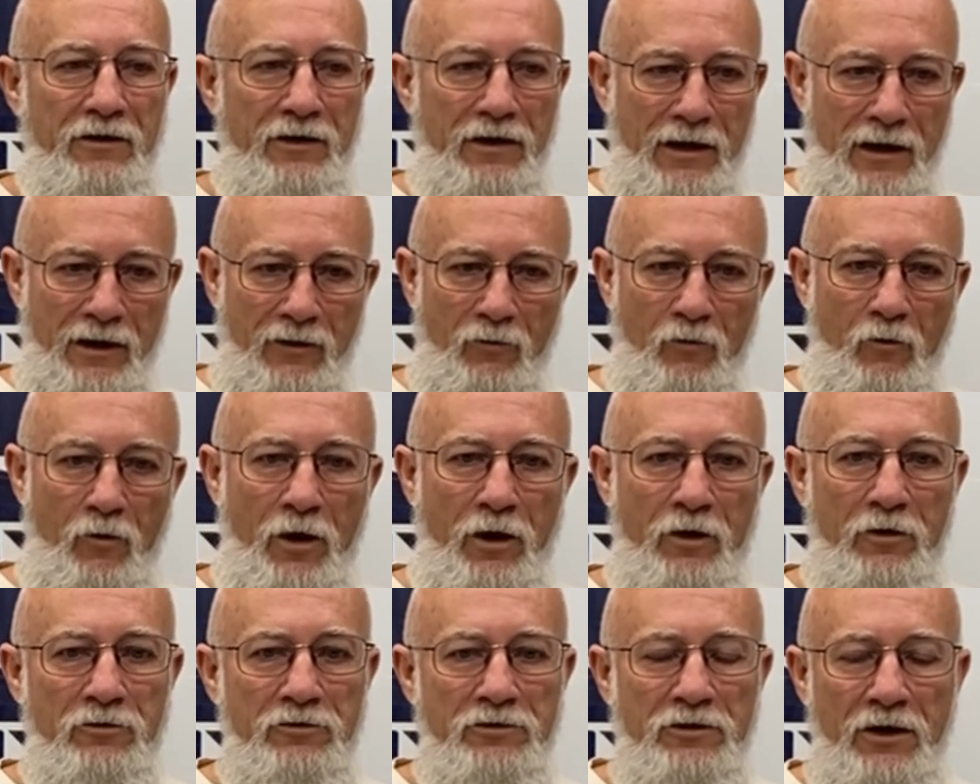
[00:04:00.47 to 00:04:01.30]
it
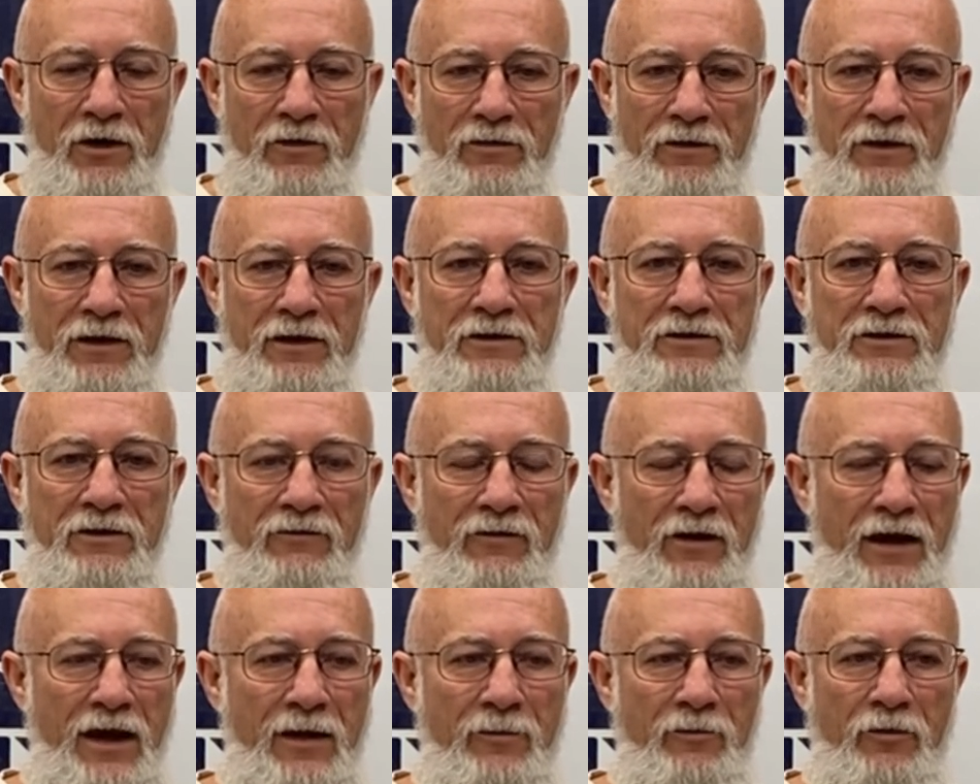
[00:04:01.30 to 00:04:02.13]
wears on these
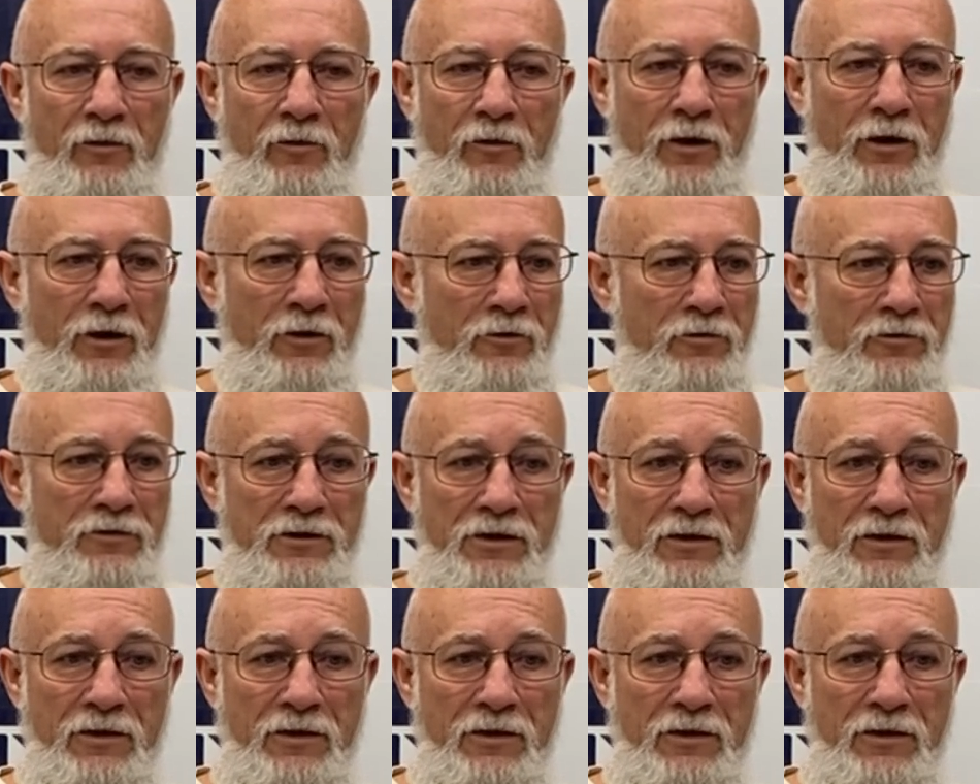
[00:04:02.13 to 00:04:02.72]
evaporators.